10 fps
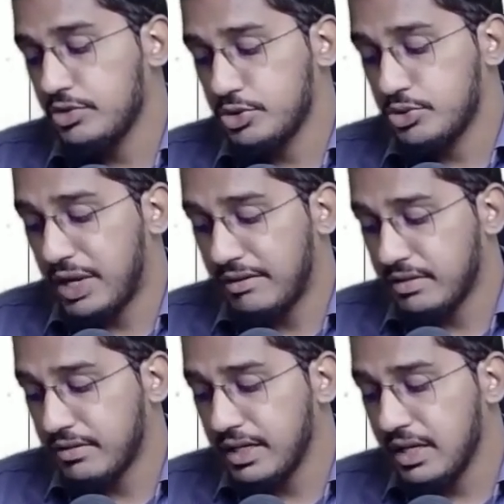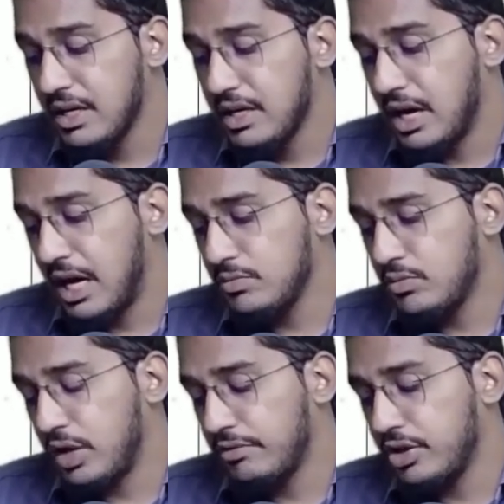You should have given
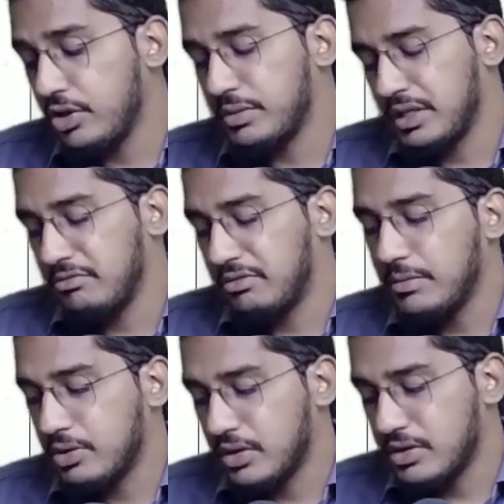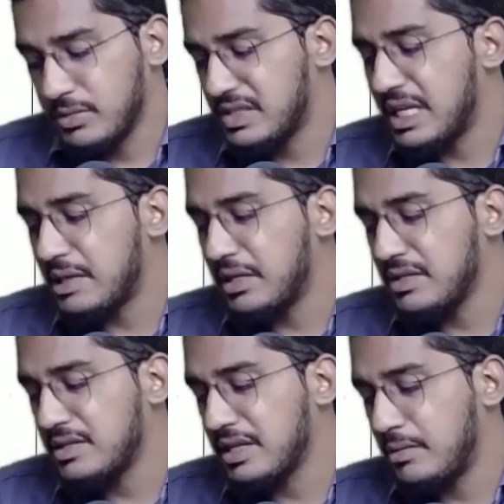unmodified opinion. Why? Because misstatement
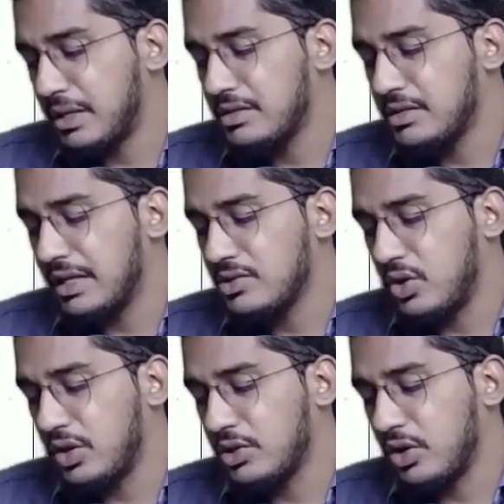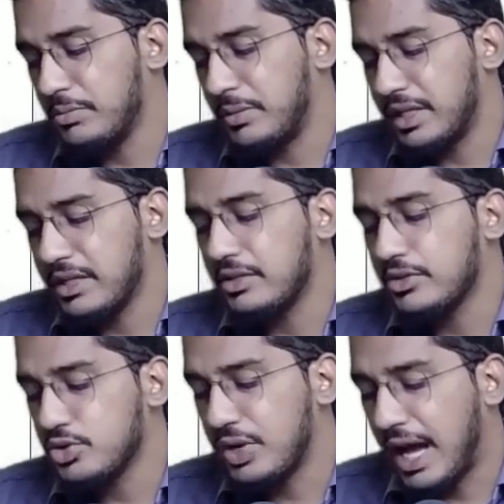is there, but that is not at all material.
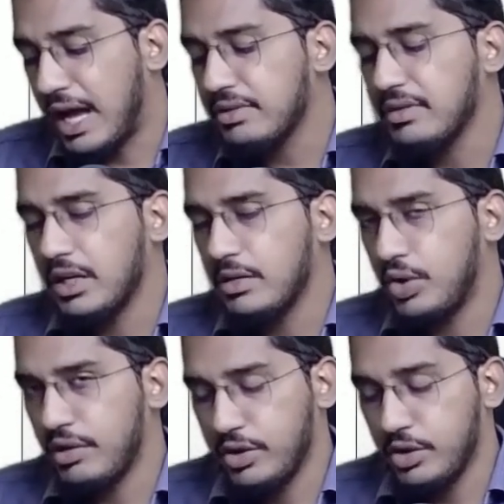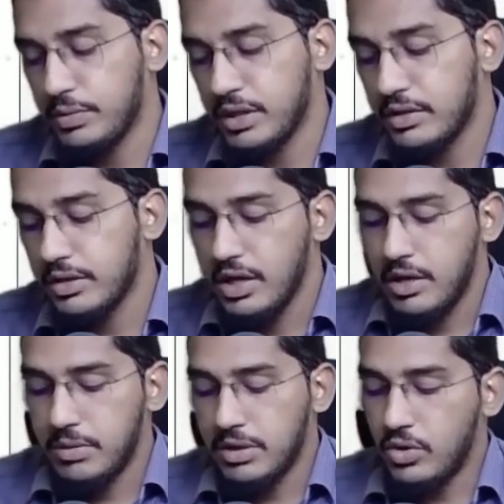You should have given unmodified opinion.
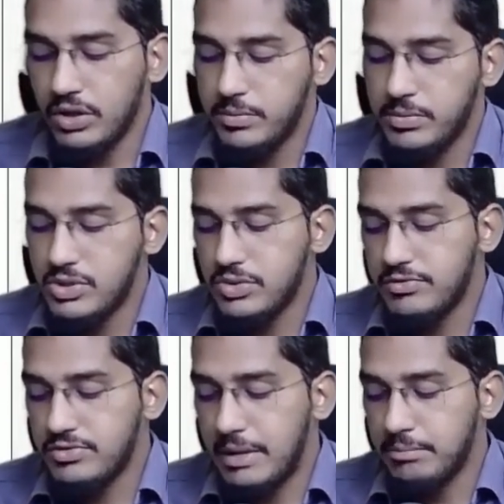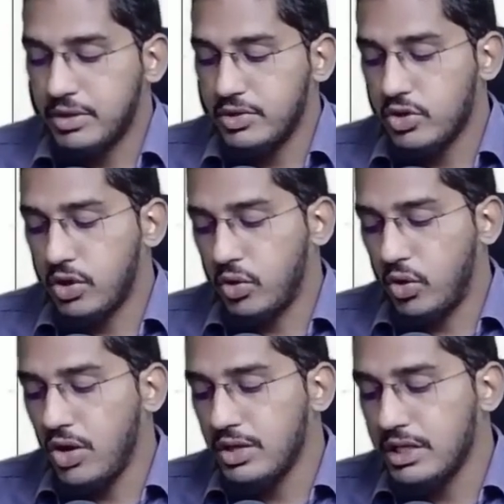But on the basis of sample, you are
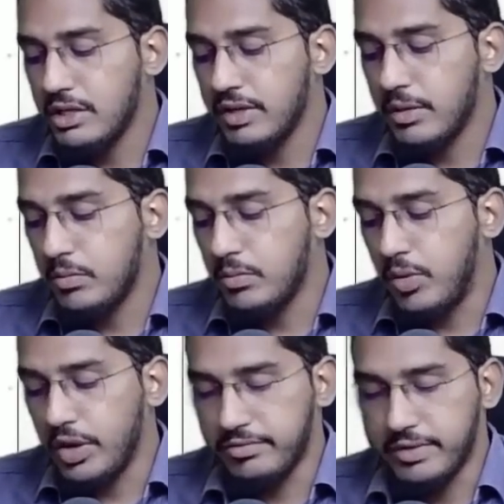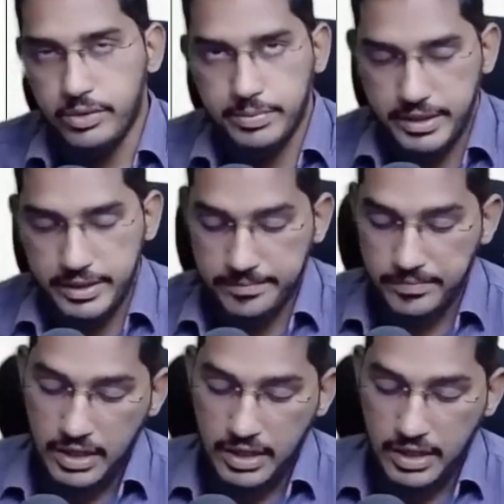wrongly giving modified opinion.